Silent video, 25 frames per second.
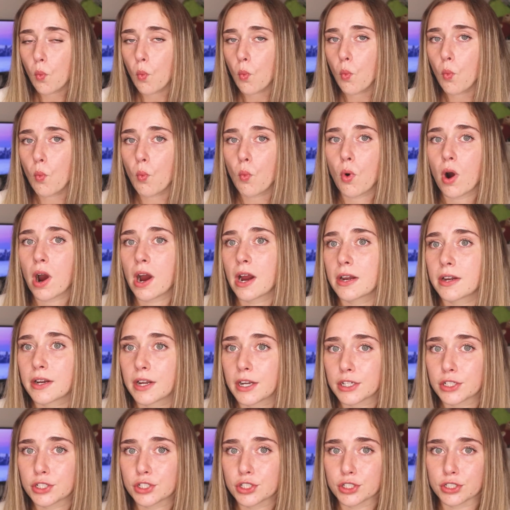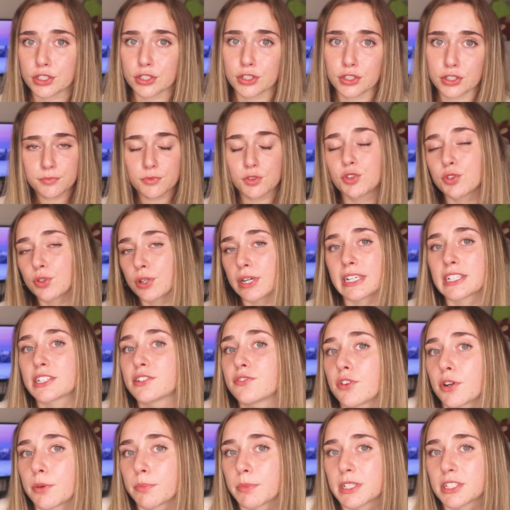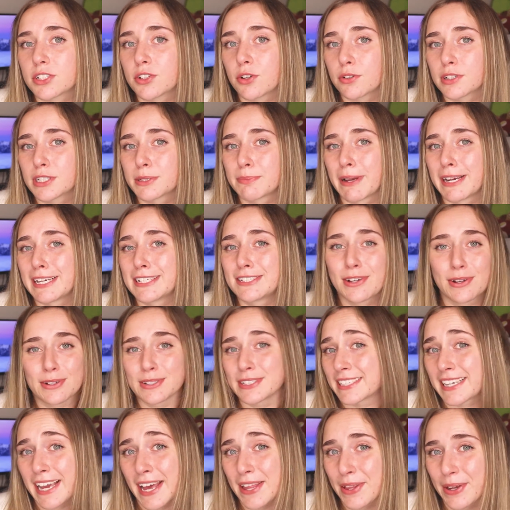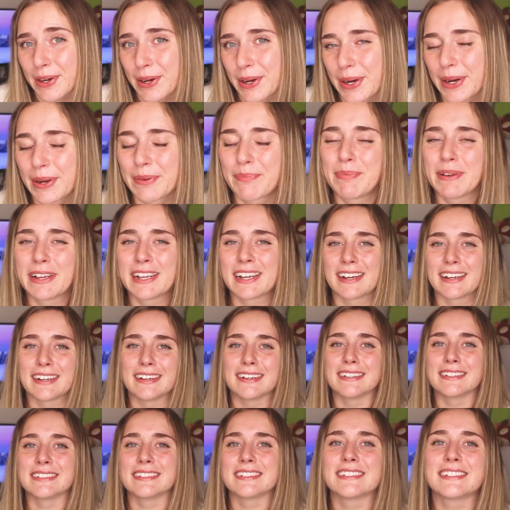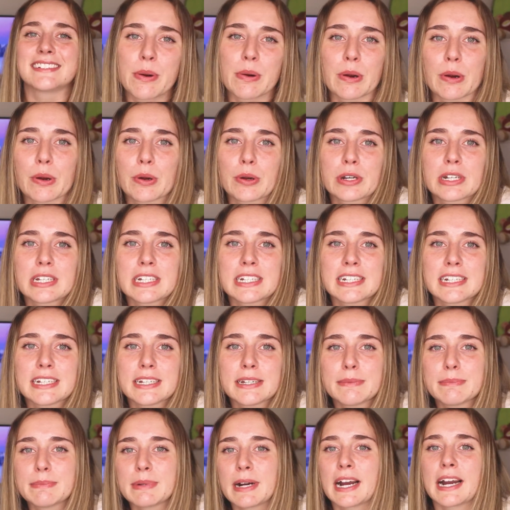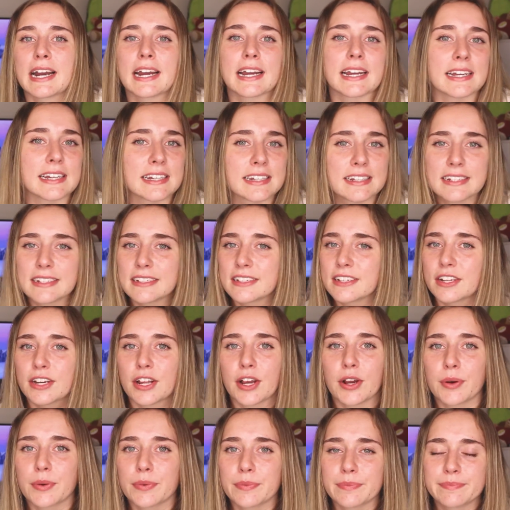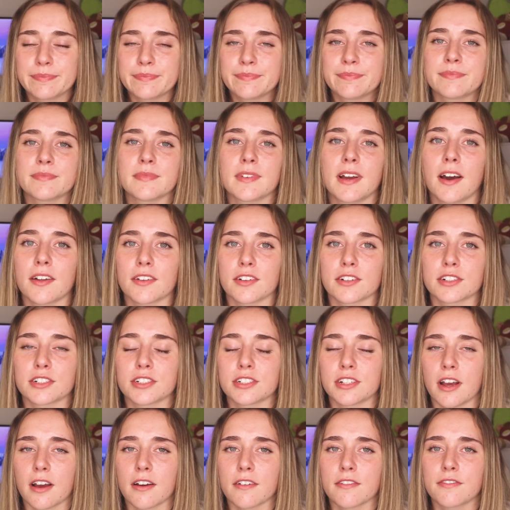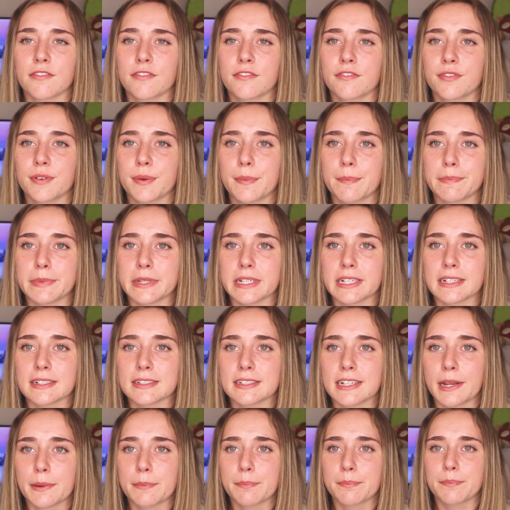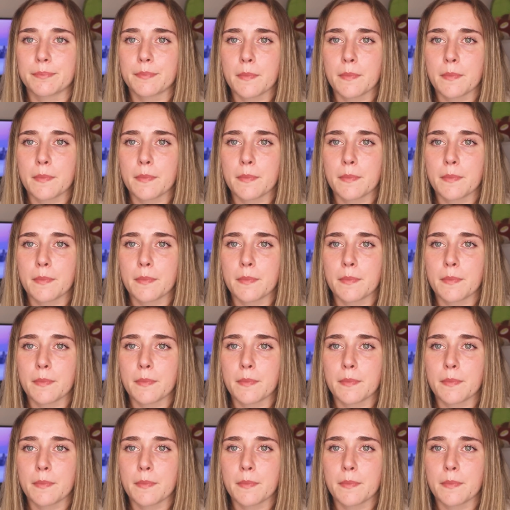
why not just transform this whole space altogether, because we're already buying, you know, other stuff because I